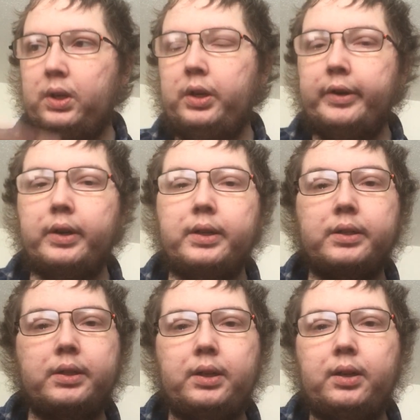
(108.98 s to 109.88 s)
you're going to
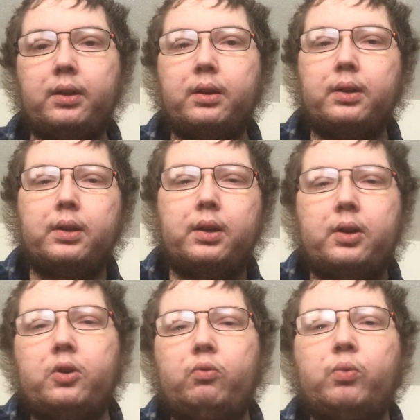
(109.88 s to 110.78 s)
see,
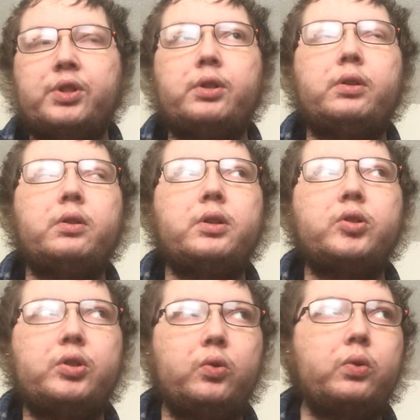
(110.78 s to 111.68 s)
once you do
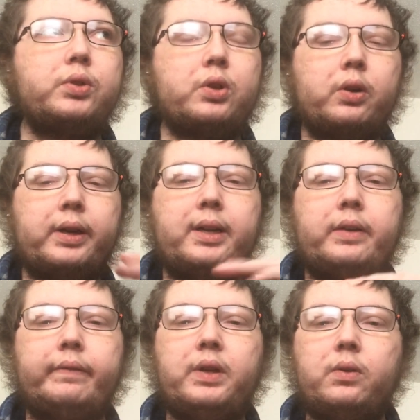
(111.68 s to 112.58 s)
this, you will start getting
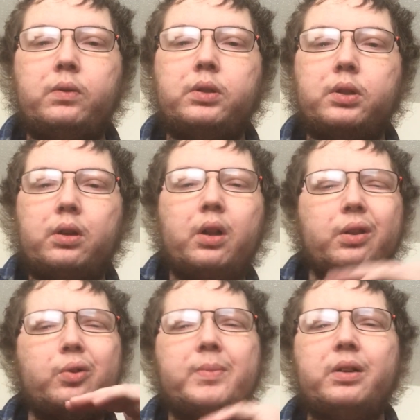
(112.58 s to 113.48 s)
views, a
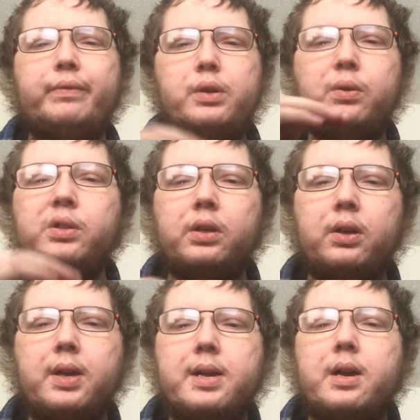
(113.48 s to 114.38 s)
little bit of views,
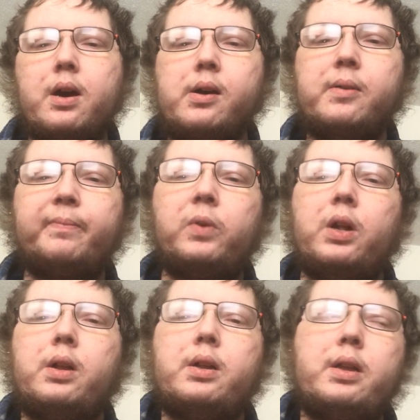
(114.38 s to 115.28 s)

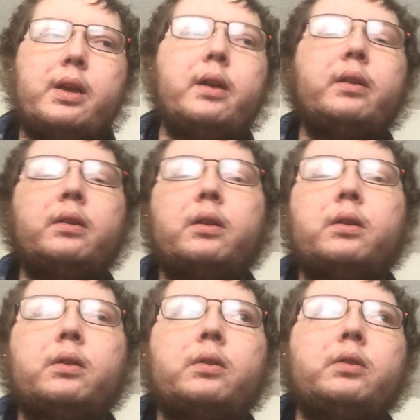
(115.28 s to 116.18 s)
and
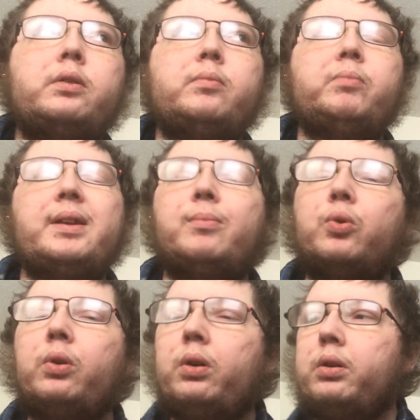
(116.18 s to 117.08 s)

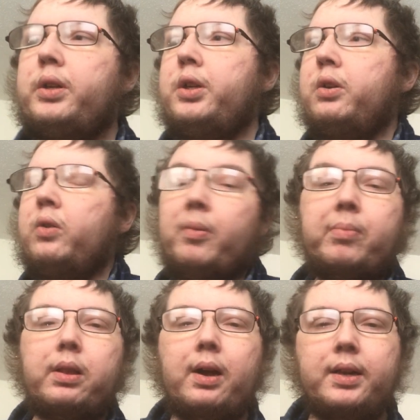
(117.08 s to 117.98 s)
people,
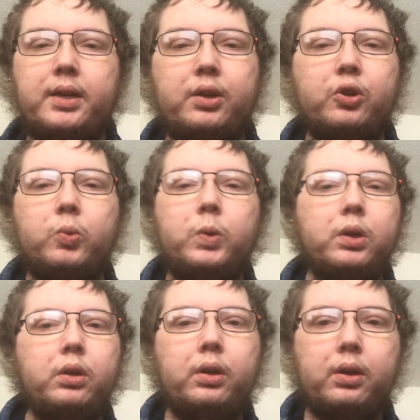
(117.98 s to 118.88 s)
applauding your
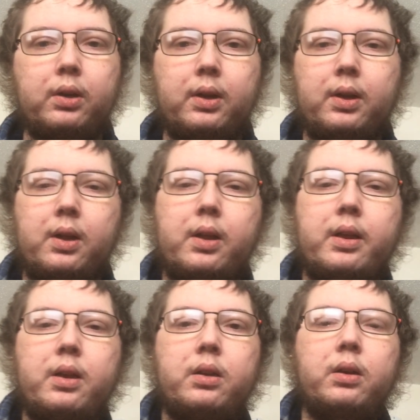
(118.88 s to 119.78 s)
work
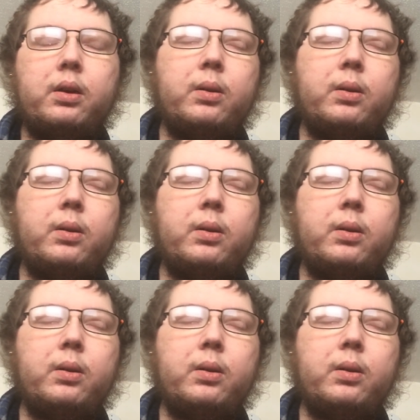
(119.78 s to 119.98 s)
and